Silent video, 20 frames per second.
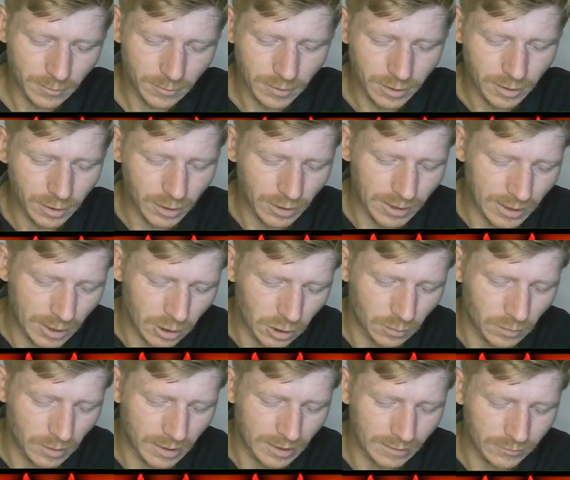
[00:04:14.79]
We are going to get a
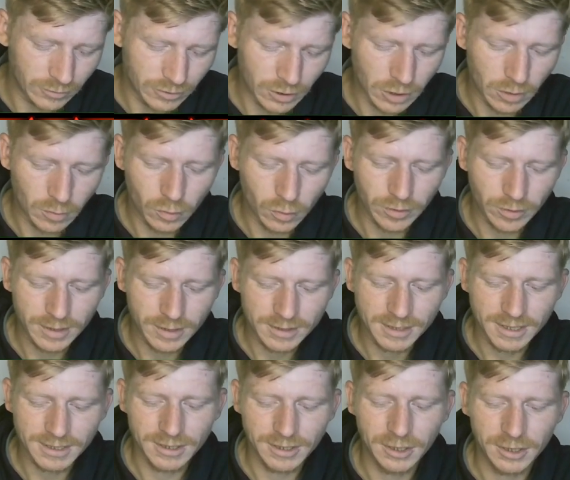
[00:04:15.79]
couple of levels on our Boreas
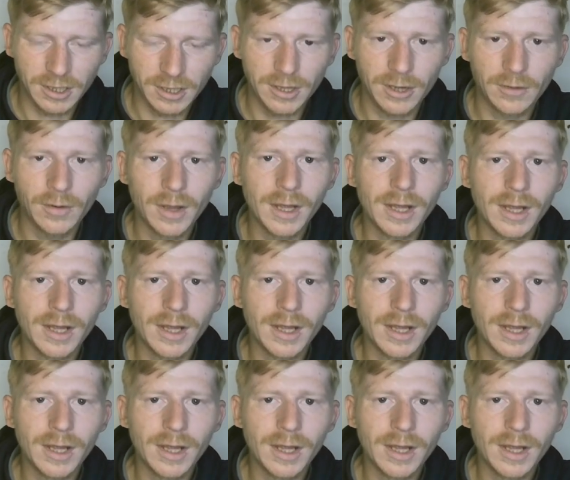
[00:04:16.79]
nice and early though,